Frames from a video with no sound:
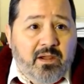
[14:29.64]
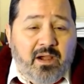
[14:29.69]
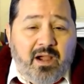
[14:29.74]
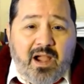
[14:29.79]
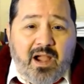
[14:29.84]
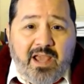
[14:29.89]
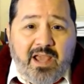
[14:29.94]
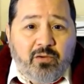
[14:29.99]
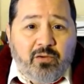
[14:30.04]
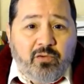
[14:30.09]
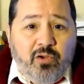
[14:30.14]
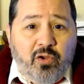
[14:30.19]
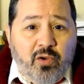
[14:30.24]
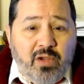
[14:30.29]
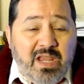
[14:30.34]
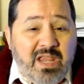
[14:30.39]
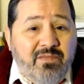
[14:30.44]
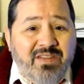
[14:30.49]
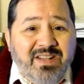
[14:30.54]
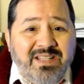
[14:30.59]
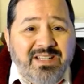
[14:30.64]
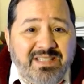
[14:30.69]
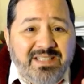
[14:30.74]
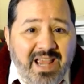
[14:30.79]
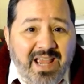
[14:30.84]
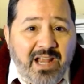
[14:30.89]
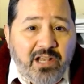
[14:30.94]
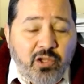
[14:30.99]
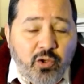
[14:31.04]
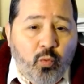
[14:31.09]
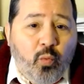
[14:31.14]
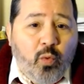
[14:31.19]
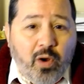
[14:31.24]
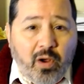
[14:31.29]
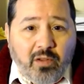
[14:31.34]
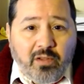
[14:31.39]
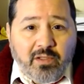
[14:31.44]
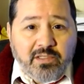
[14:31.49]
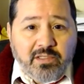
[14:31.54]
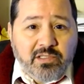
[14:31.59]
I don't know, even Daniel
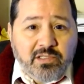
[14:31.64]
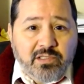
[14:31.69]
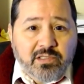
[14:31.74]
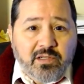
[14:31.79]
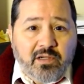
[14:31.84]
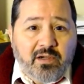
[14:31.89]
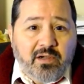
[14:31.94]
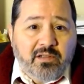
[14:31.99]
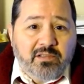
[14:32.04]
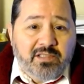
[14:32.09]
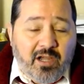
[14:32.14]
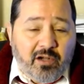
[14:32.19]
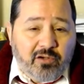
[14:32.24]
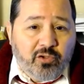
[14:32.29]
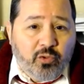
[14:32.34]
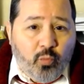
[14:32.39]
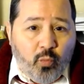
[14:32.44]
Wallace, Dr.